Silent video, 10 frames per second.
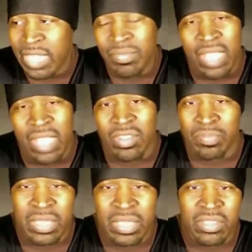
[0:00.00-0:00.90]
I'm not
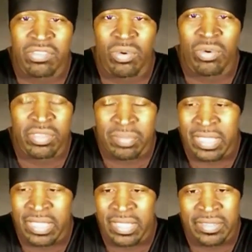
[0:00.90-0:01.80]
going to beat this horse,
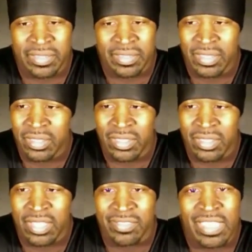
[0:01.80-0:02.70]
man,
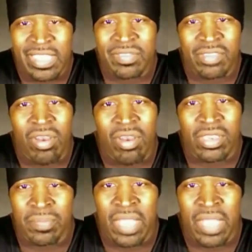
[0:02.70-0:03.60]
because even
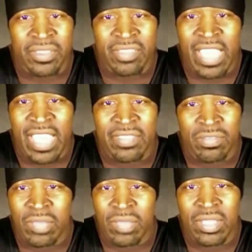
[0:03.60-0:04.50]
talking about it
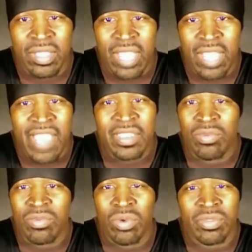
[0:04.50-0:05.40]
saddens me. I
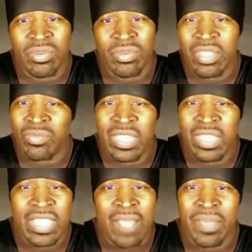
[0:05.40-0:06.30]
didn't even want to do this
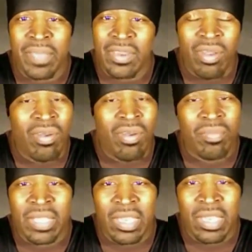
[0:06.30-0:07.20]
recap at
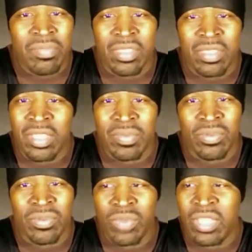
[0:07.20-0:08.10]
all, man. I'm just
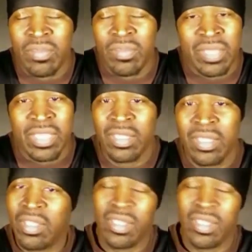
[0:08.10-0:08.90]
keeping it real, man.